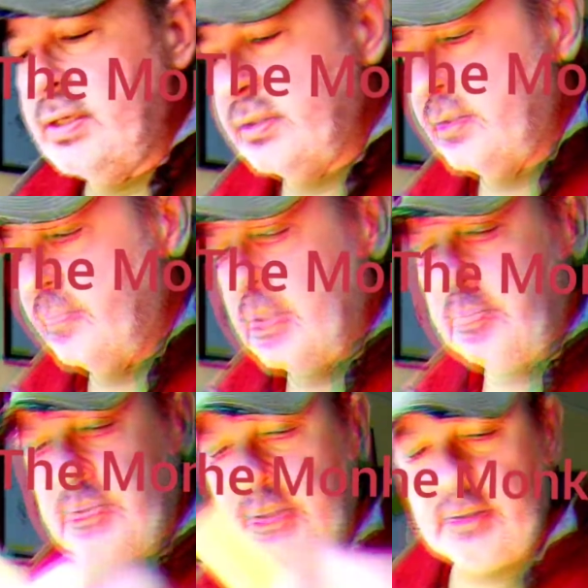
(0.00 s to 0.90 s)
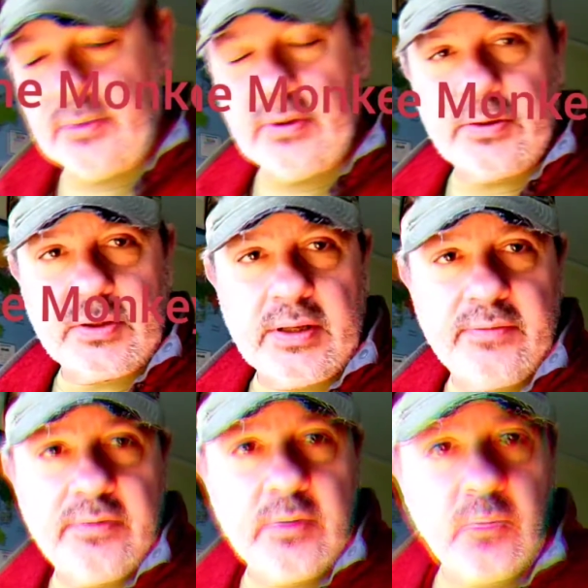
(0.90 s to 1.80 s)
taste of my particular writer's
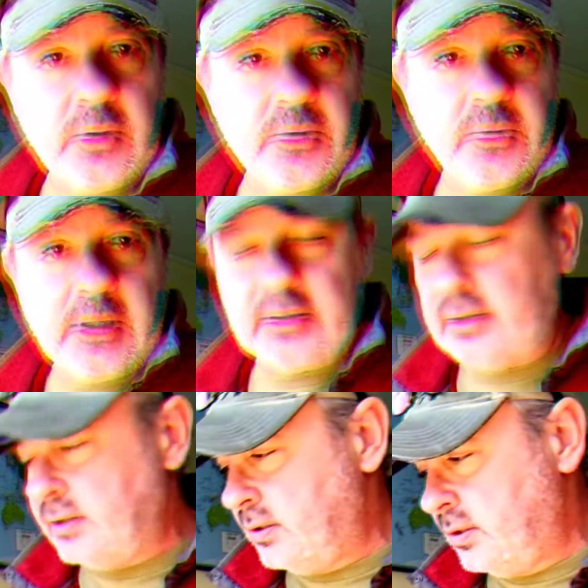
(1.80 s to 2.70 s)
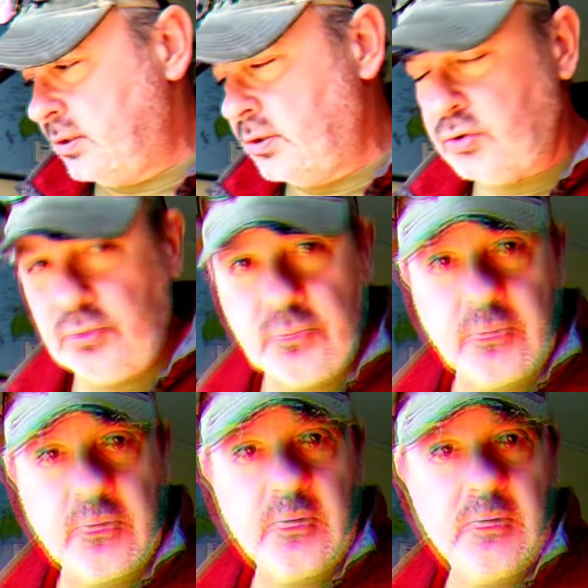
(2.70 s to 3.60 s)
life, and where you get the
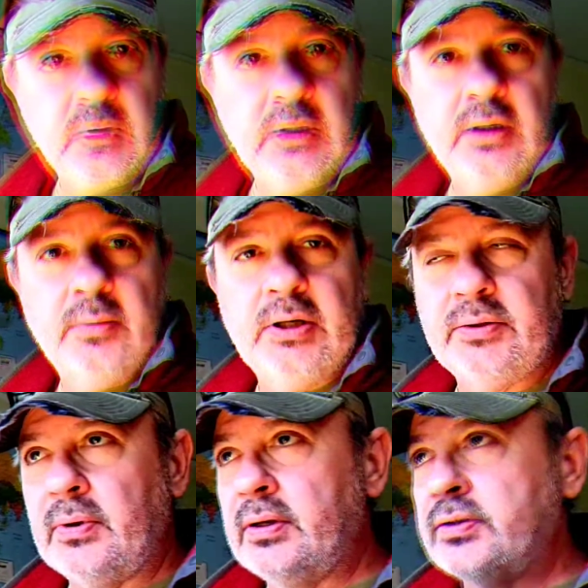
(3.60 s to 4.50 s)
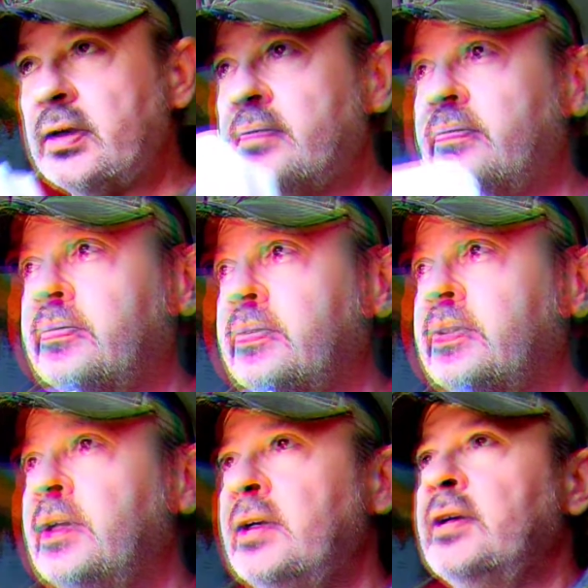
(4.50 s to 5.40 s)
truth about the writer's life.
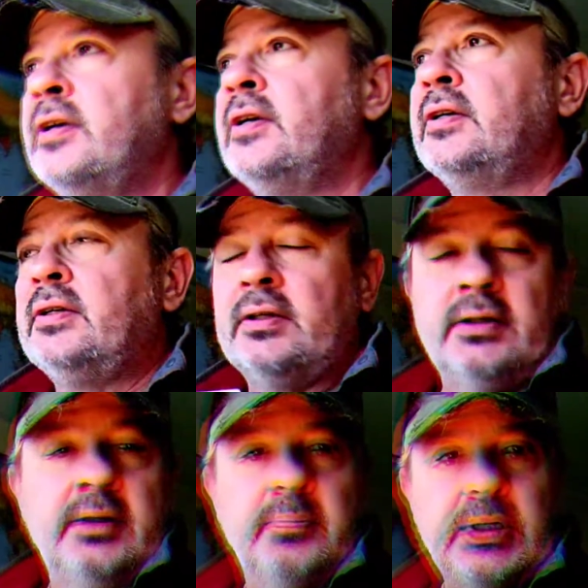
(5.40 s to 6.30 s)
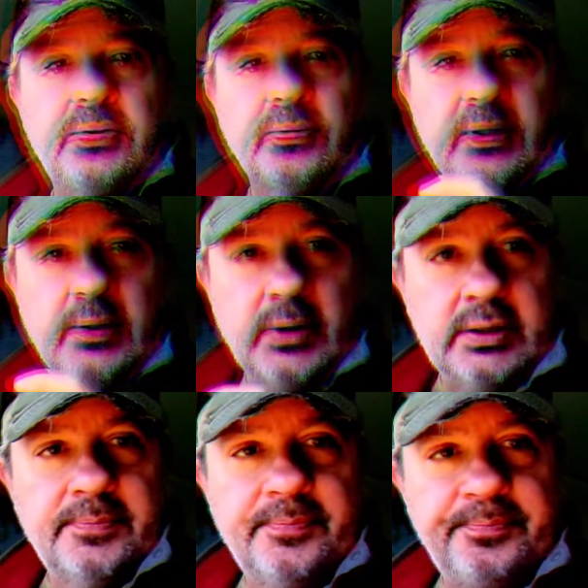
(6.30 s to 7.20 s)
My truth, anyway.